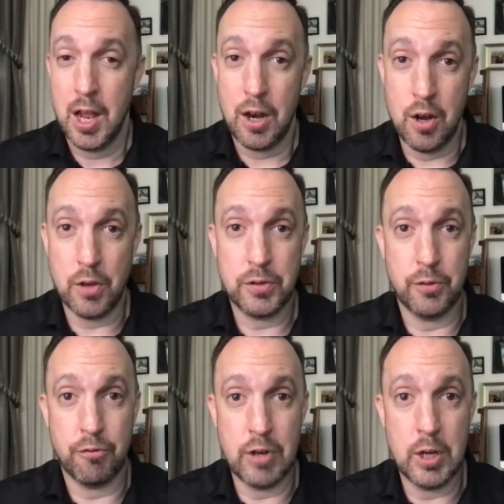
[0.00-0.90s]
lots
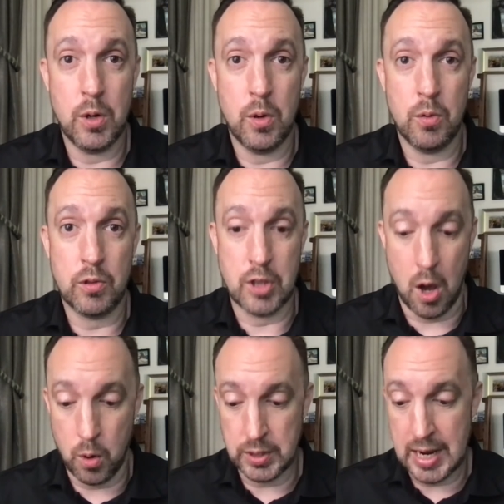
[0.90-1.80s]
of real
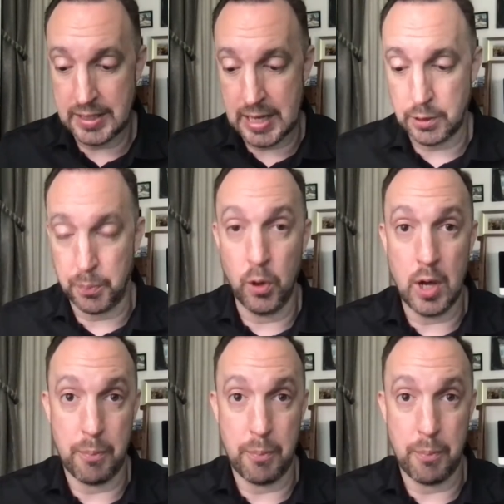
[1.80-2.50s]
gold, and actually had to put